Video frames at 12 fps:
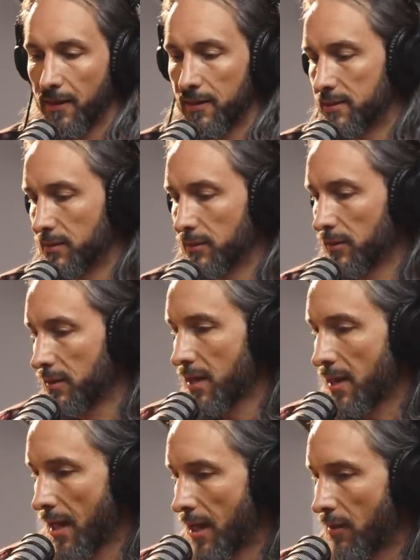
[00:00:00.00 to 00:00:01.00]
is
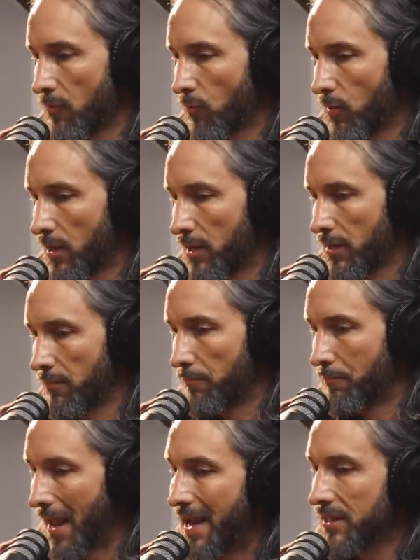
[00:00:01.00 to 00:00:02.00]
looking at what
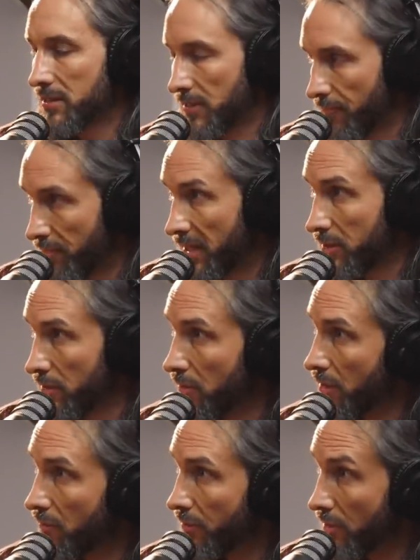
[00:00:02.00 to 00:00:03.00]
banks have been
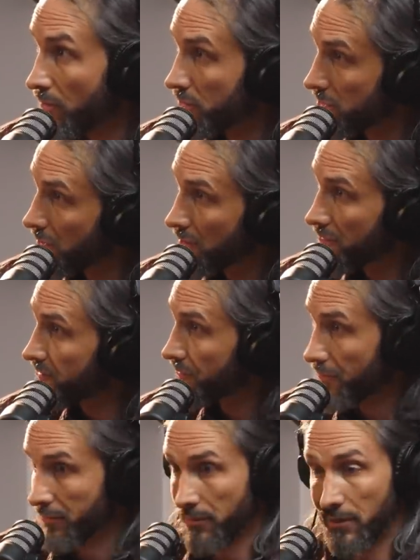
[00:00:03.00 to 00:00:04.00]
doing with their reserves
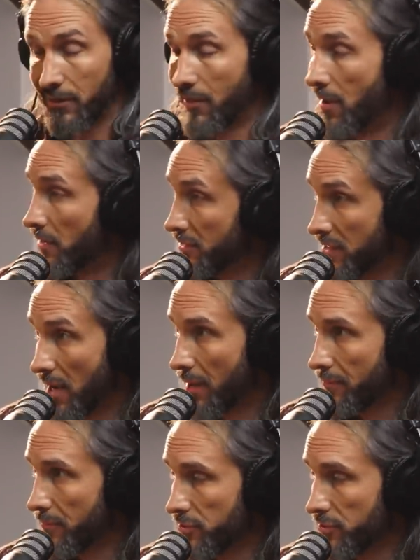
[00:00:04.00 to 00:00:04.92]
for a long time.